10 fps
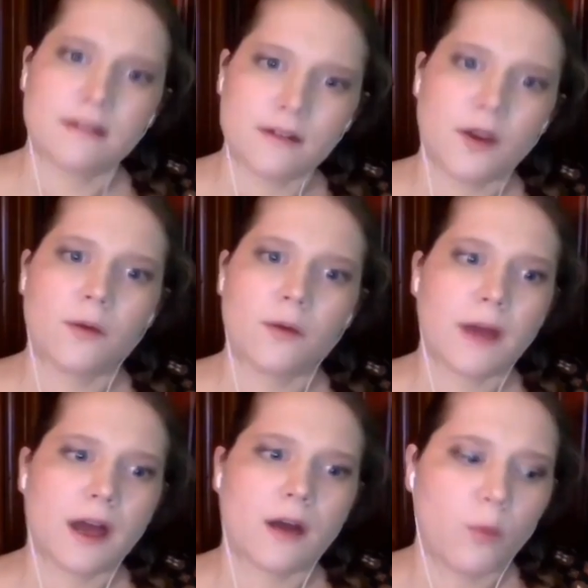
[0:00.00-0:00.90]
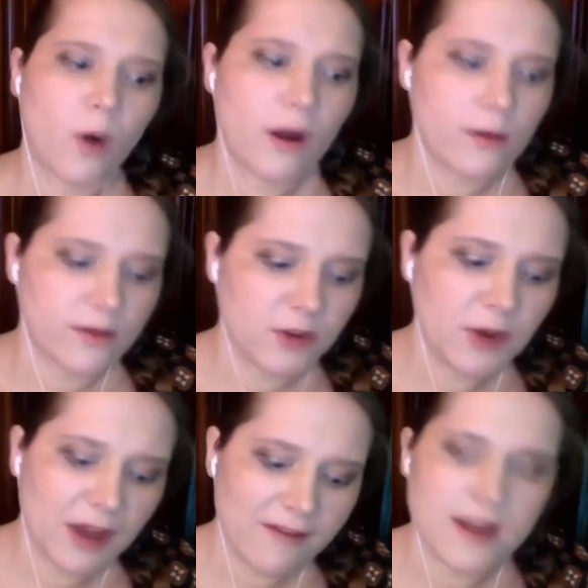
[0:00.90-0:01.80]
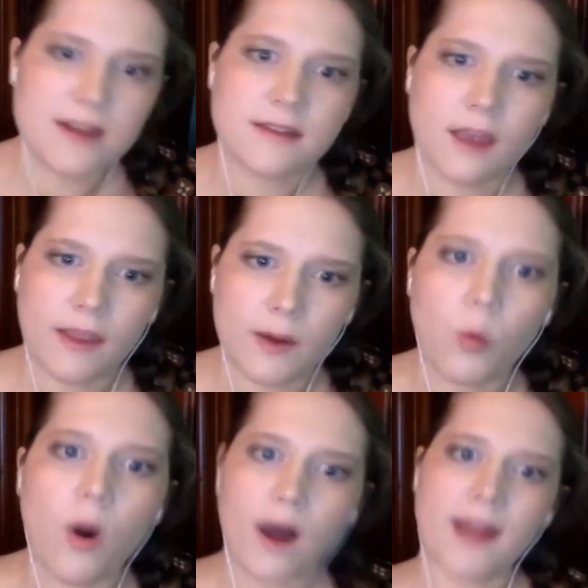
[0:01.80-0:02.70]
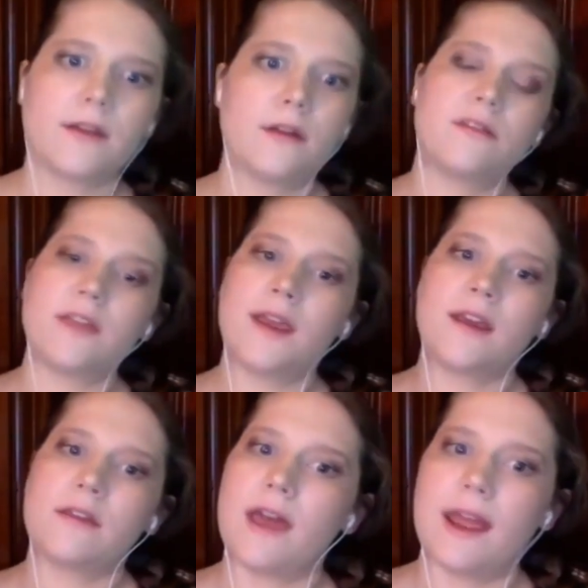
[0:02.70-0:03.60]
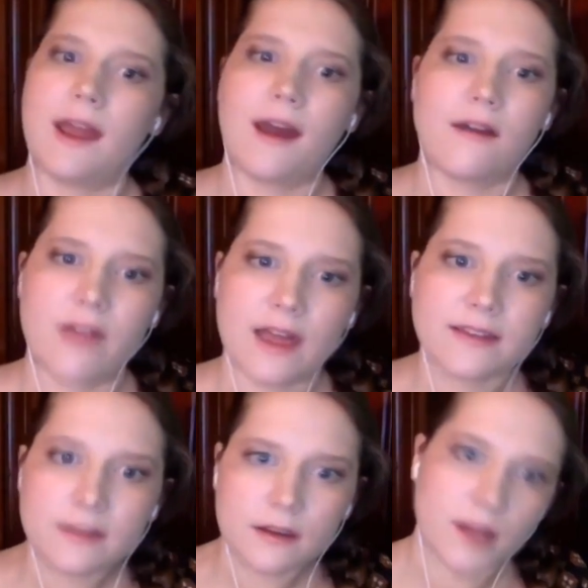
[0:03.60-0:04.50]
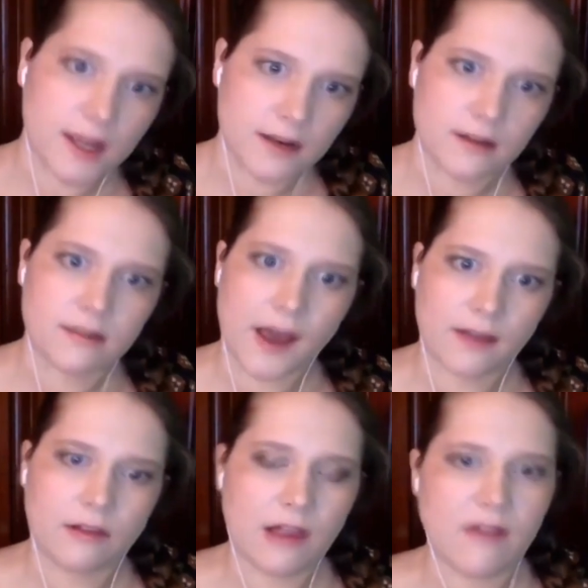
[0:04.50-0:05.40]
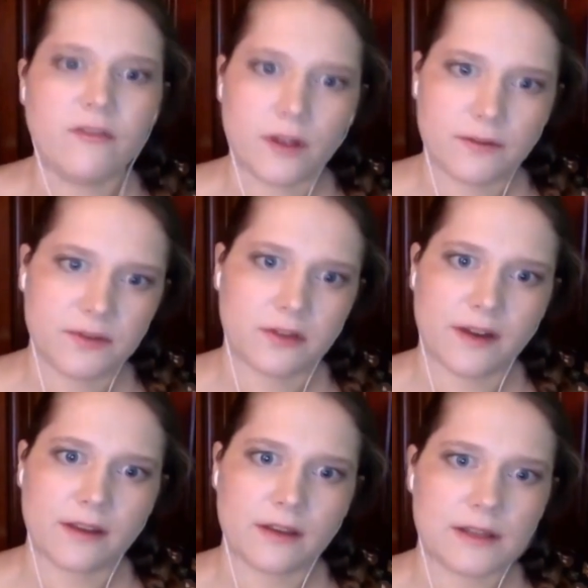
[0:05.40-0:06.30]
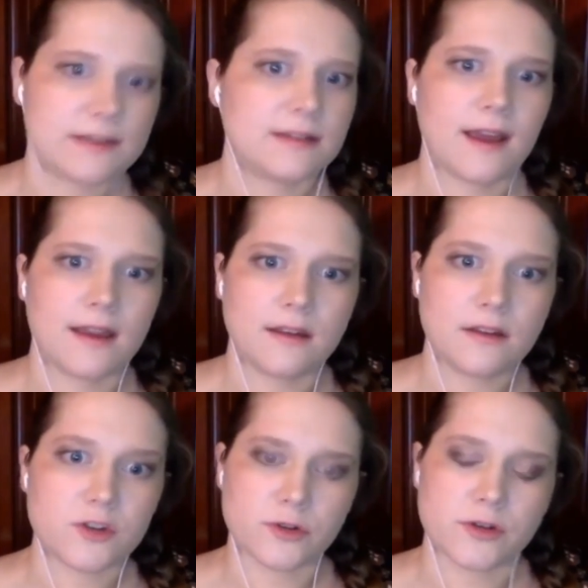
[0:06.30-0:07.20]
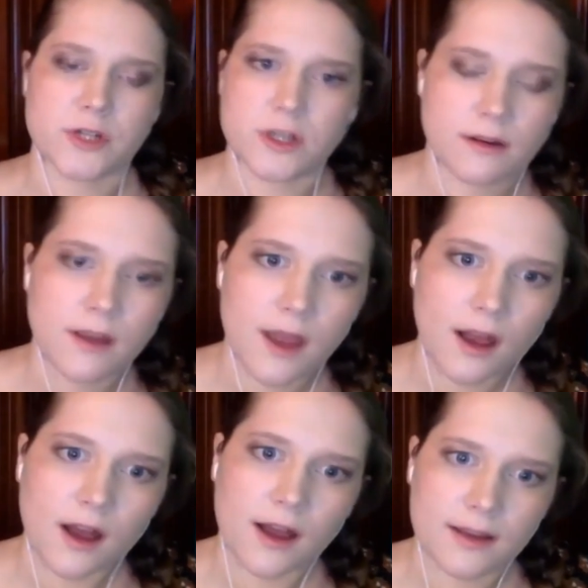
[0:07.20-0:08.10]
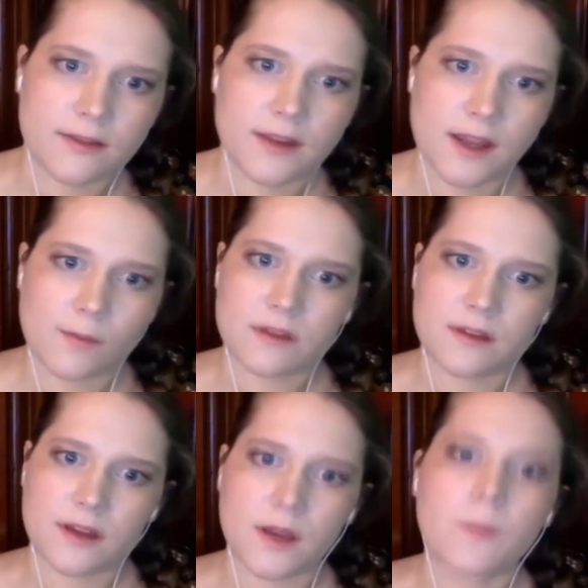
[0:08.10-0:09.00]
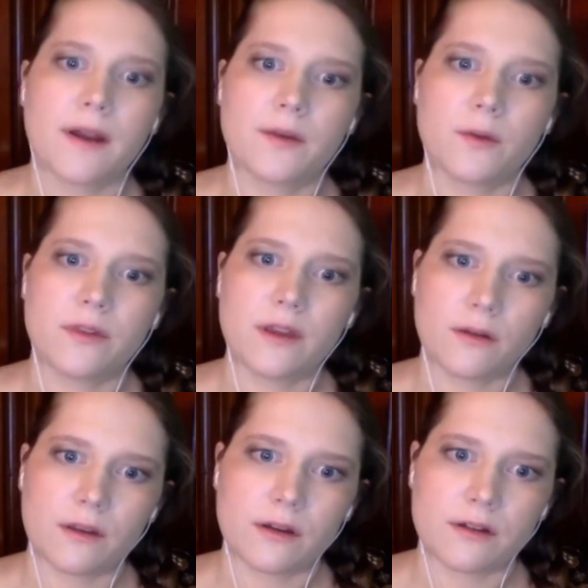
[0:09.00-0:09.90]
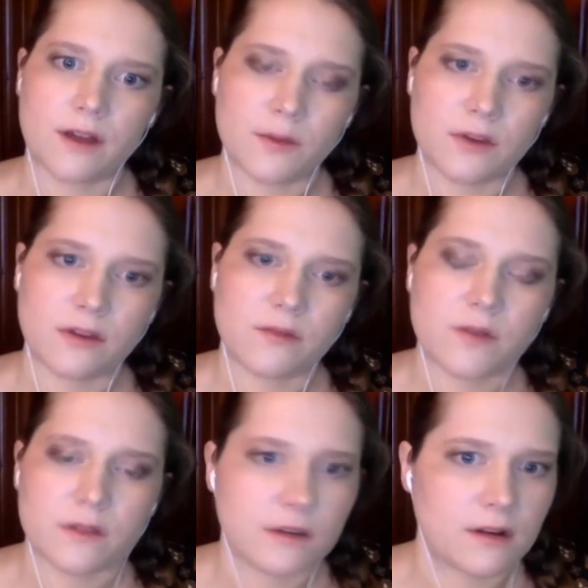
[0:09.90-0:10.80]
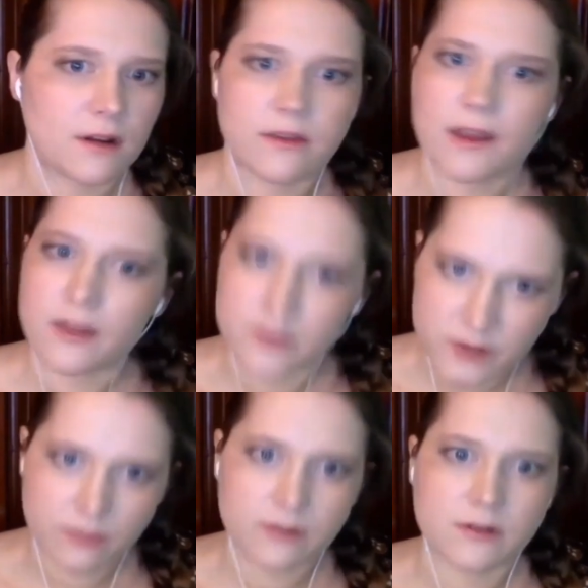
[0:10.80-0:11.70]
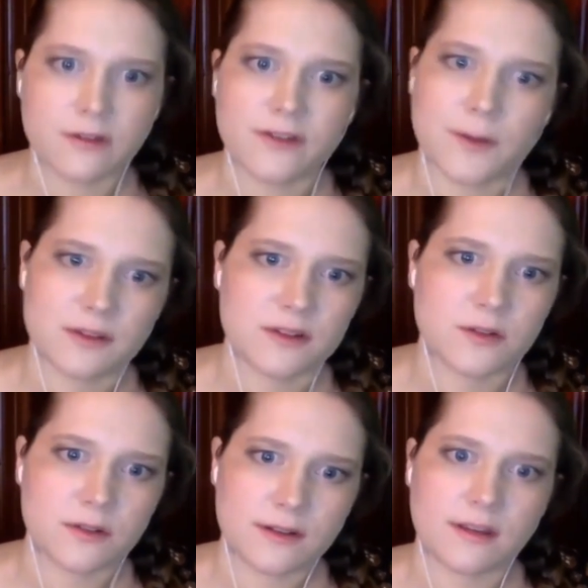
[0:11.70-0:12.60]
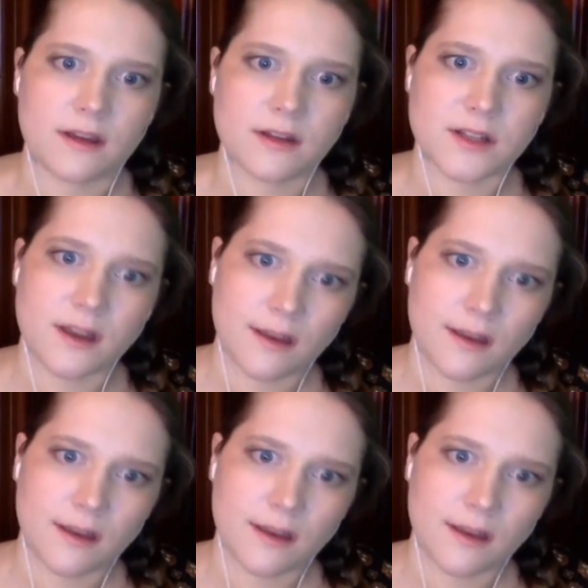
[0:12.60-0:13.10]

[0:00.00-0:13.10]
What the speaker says: What do you have any insight, like, why do you think they have escalated that level of surveillance and intrusion in the embassy compared with the earlier times that you visited and the other journalists who have come to see Julian Assange?